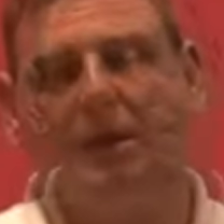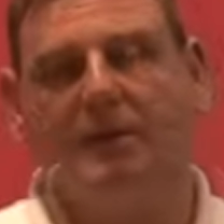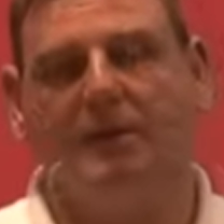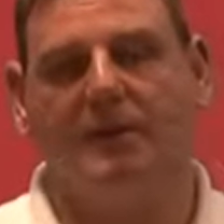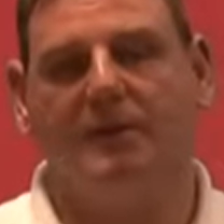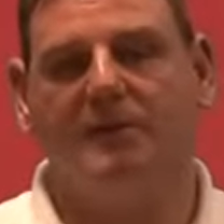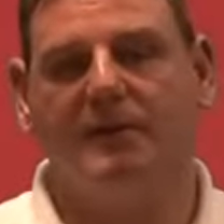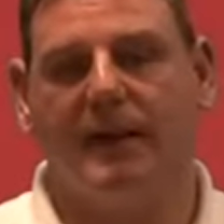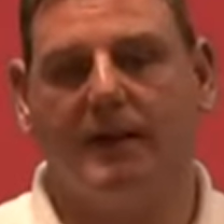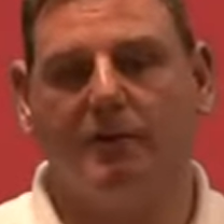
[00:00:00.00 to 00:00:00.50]

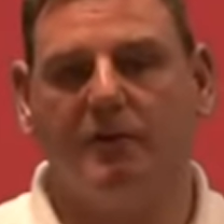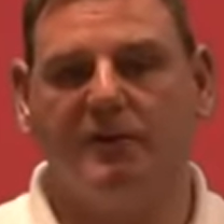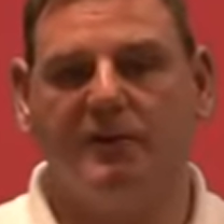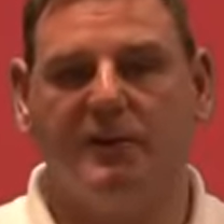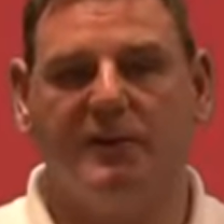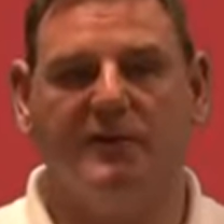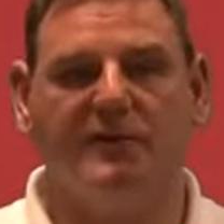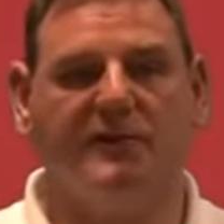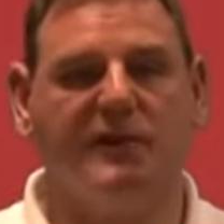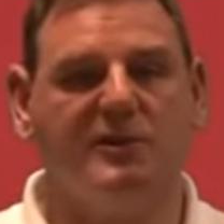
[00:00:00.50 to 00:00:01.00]
The
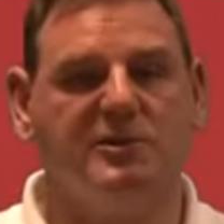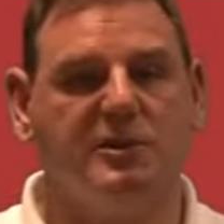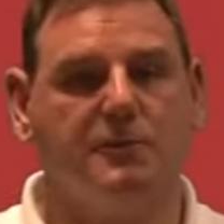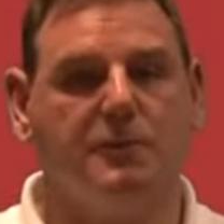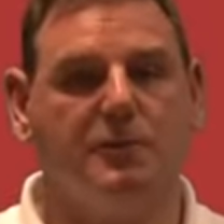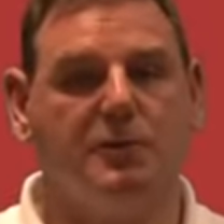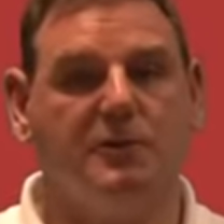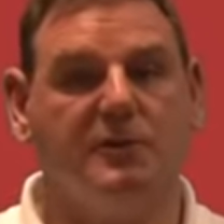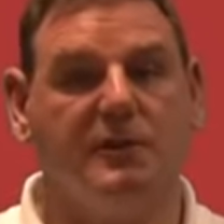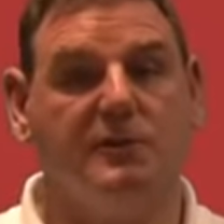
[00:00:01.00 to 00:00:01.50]
Enterasys
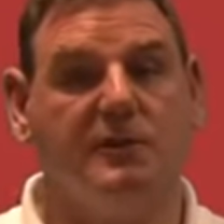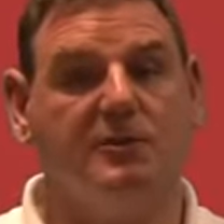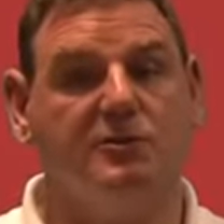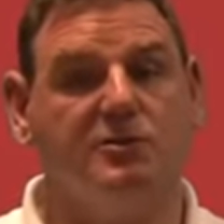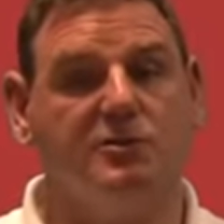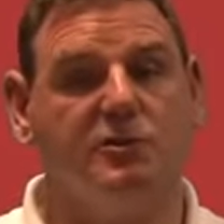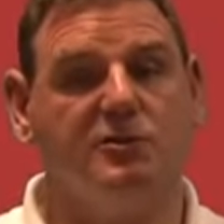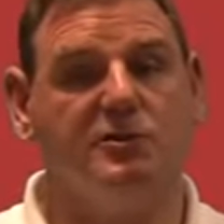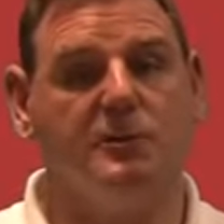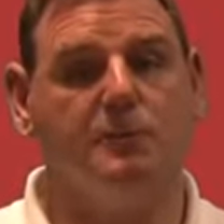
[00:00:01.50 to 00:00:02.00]
Distributed
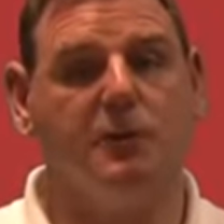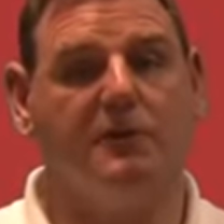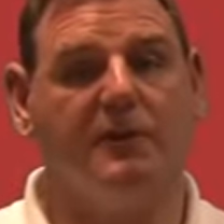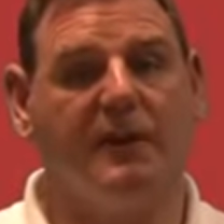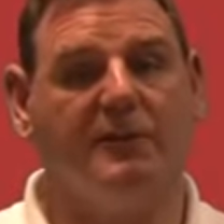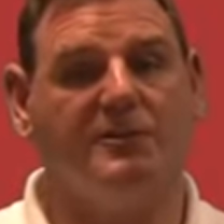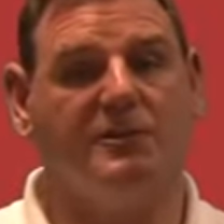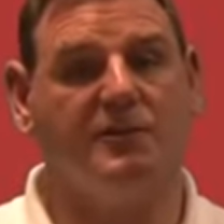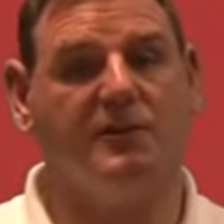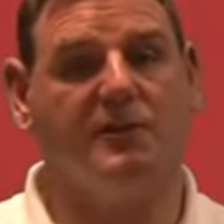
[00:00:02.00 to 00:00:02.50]
Intrusion
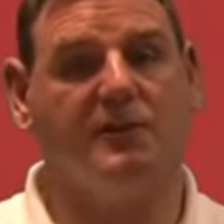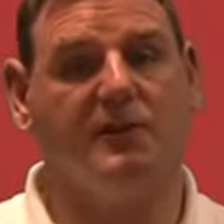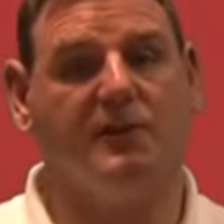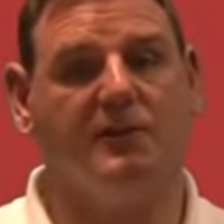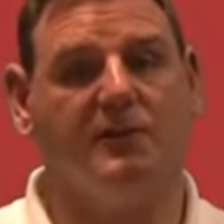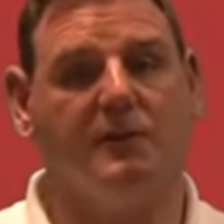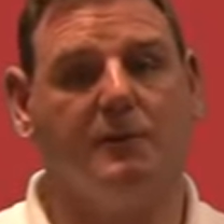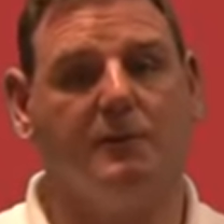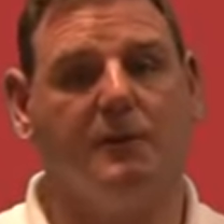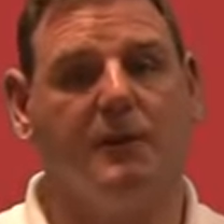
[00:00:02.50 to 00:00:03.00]
Prevention
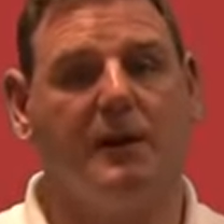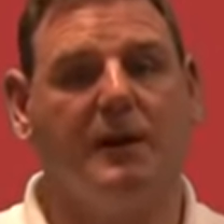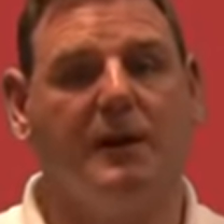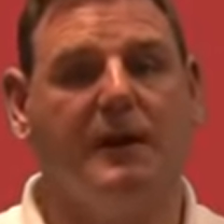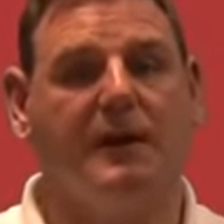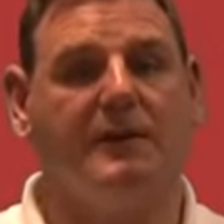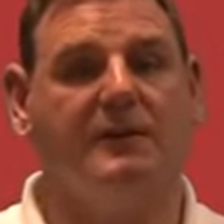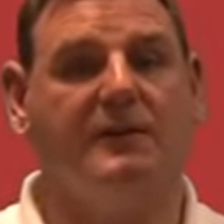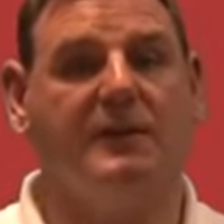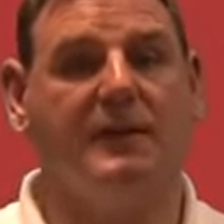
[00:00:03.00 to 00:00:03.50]
System
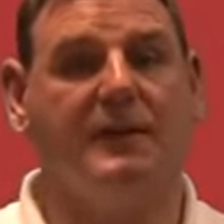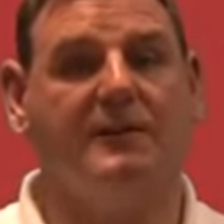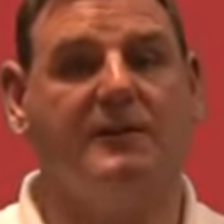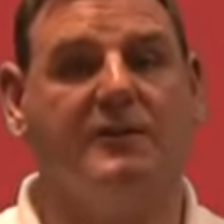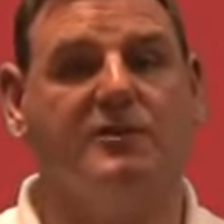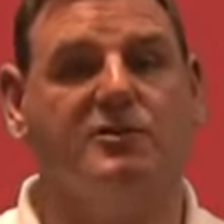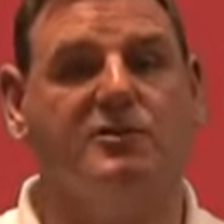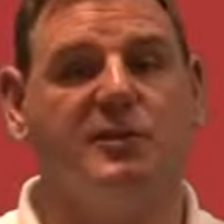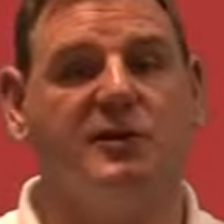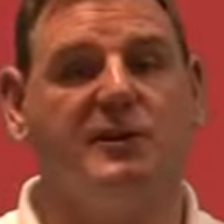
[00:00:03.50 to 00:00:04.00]
is the
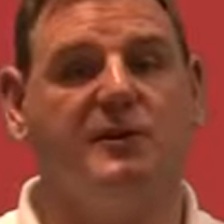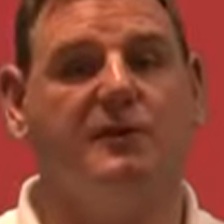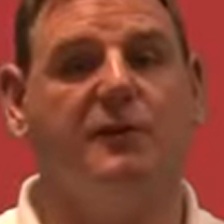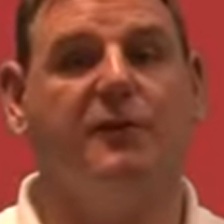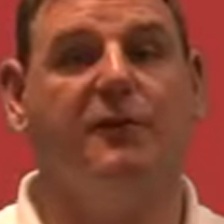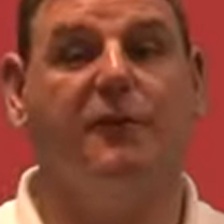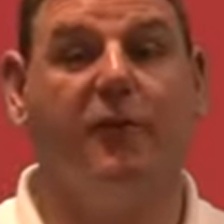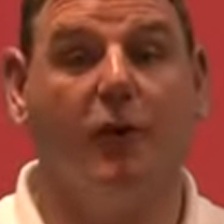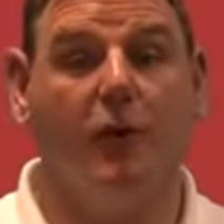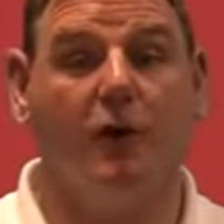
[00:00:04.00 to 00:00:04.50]
industry's
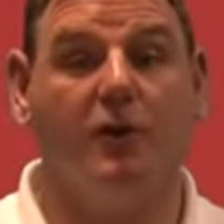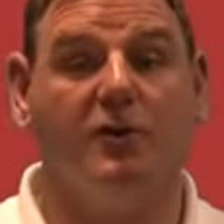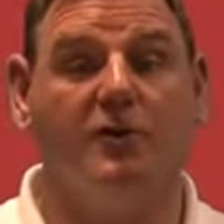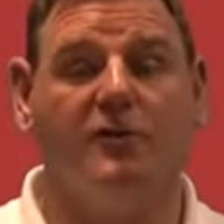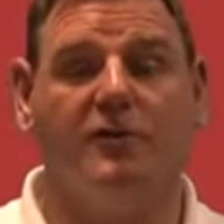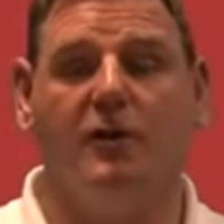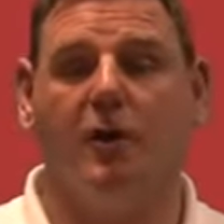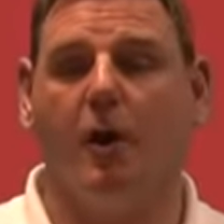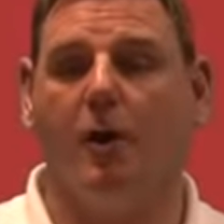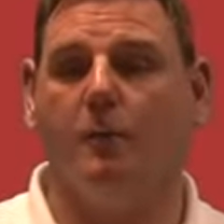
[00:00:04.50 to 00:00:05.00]

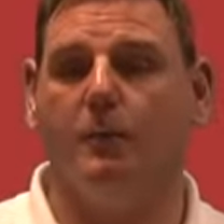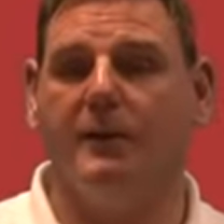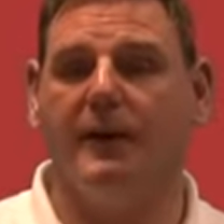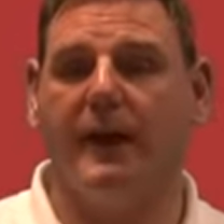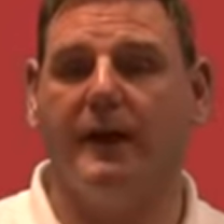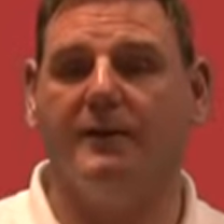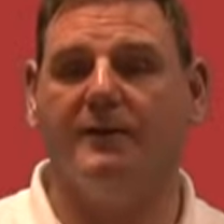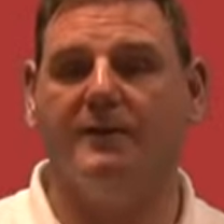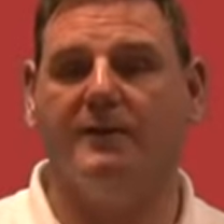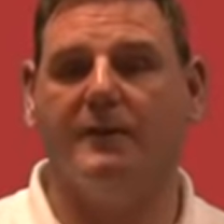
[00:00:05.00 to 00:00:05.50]
first
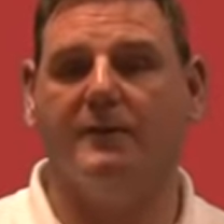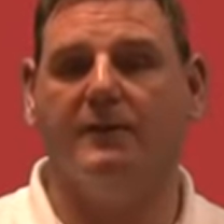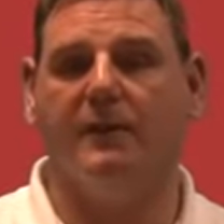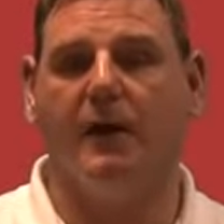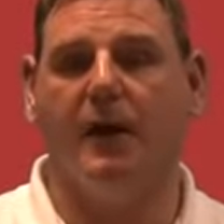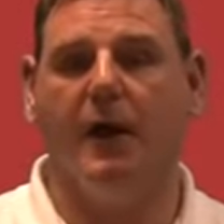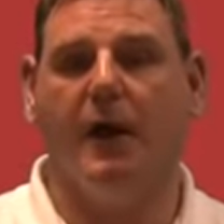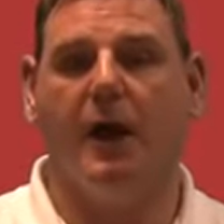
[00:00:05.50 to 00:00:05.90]
comprehensive